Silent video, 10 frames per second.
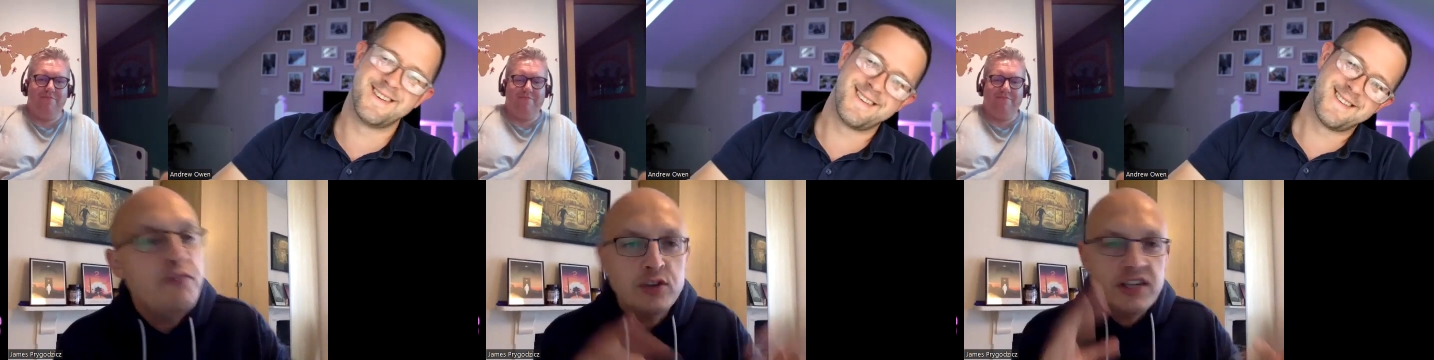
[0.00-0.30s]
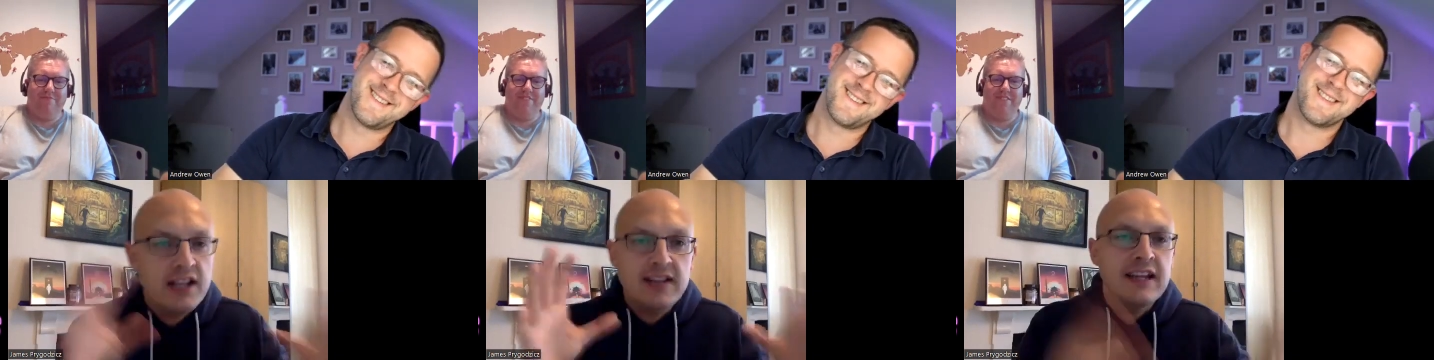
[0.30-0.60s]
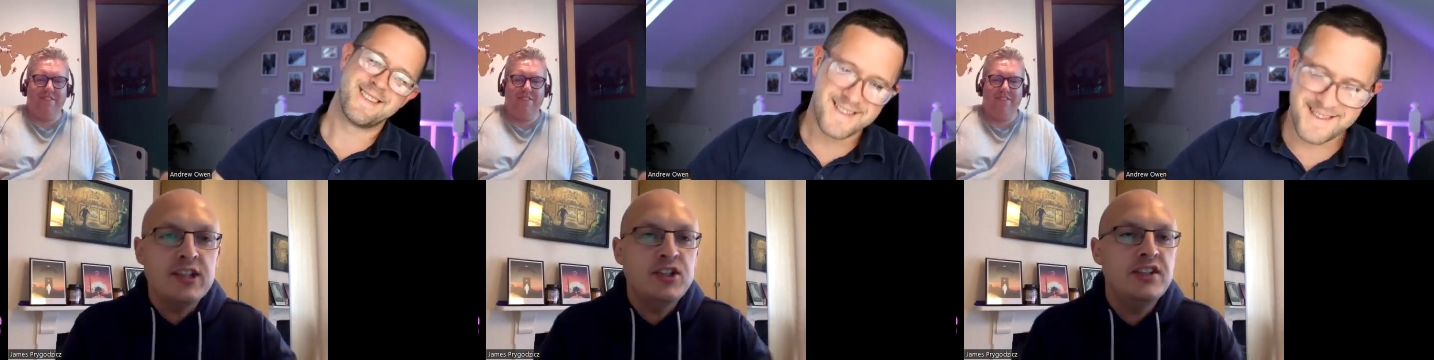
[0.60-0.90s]
Speaker 1: those little
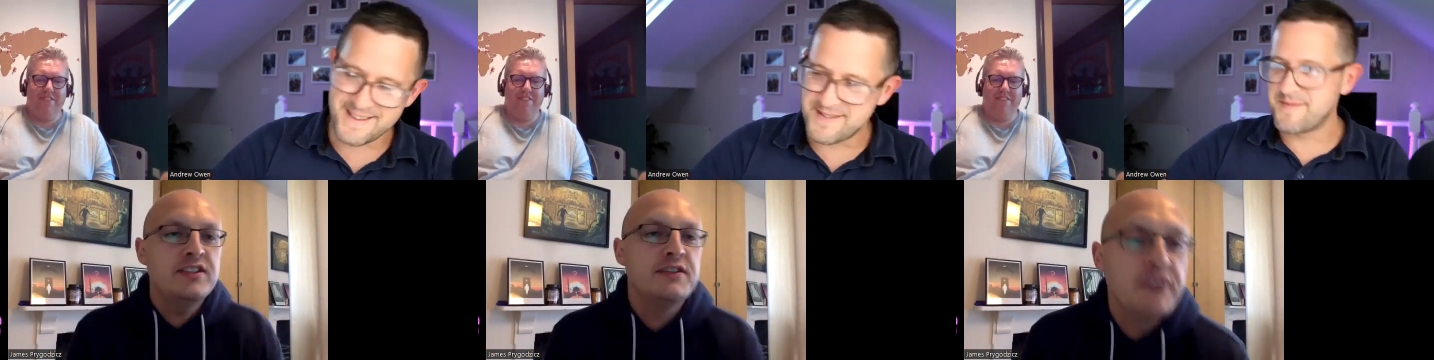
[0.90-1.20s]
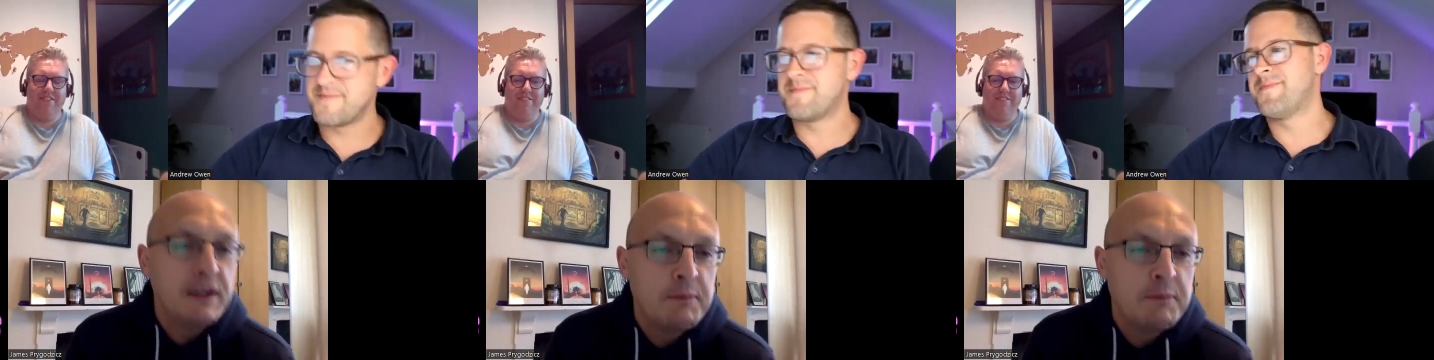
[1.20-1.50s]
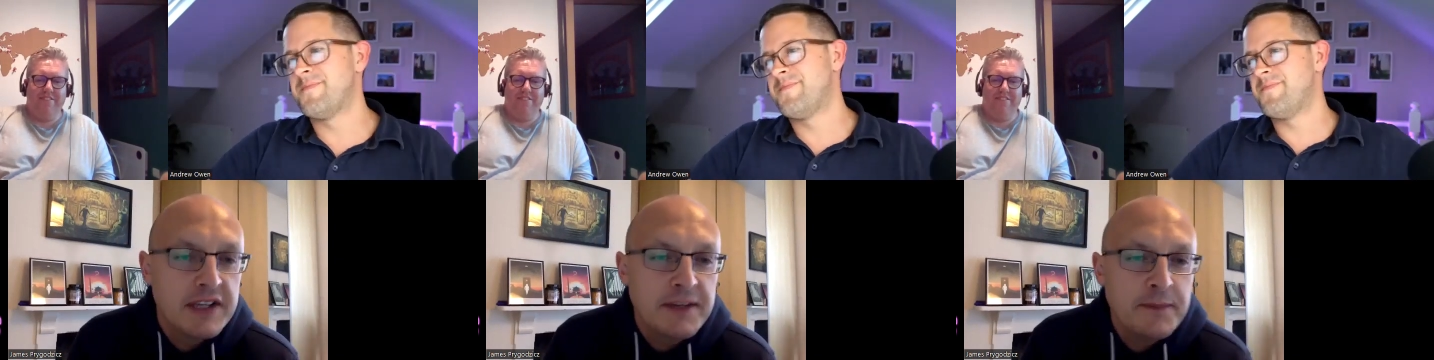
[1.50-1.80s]
touches in films,
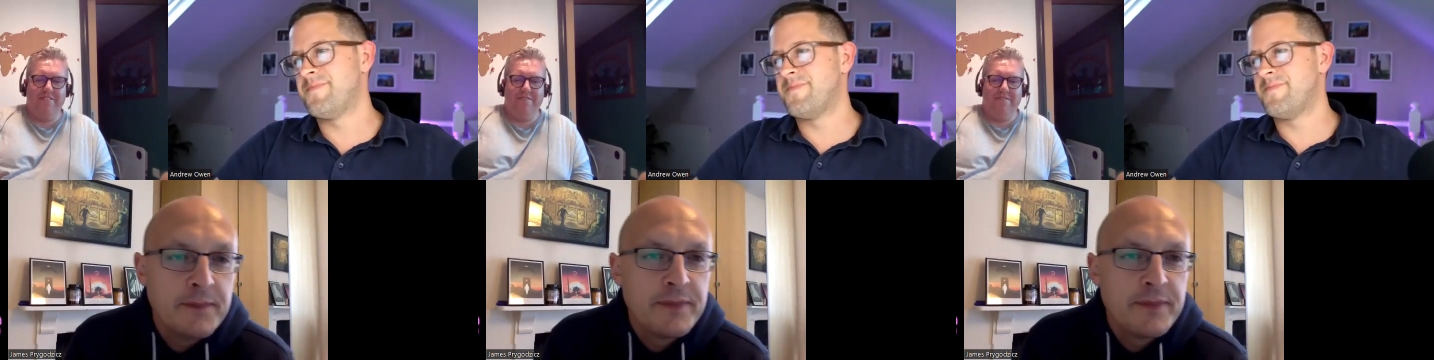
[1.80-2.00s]
see.